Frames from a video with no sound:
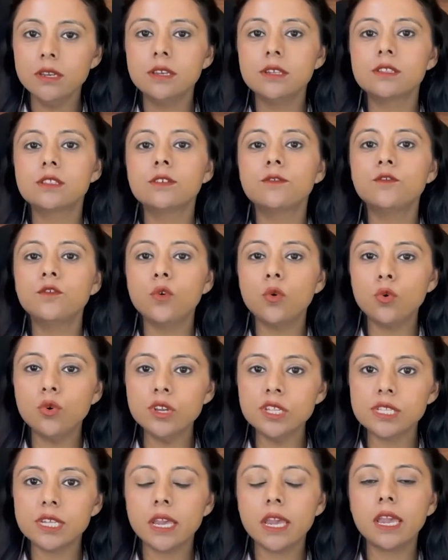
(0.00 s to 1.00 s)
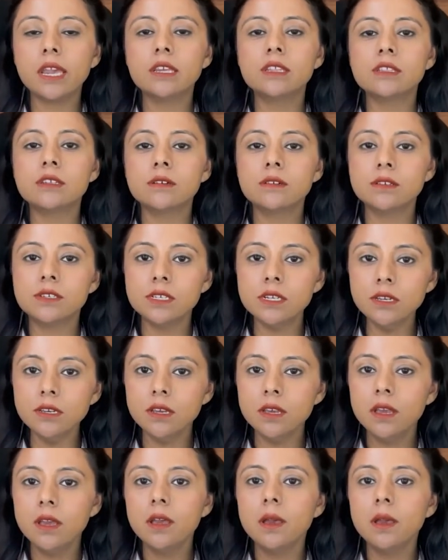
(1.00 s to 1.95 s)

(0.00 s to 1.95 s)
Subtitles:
is the force exerted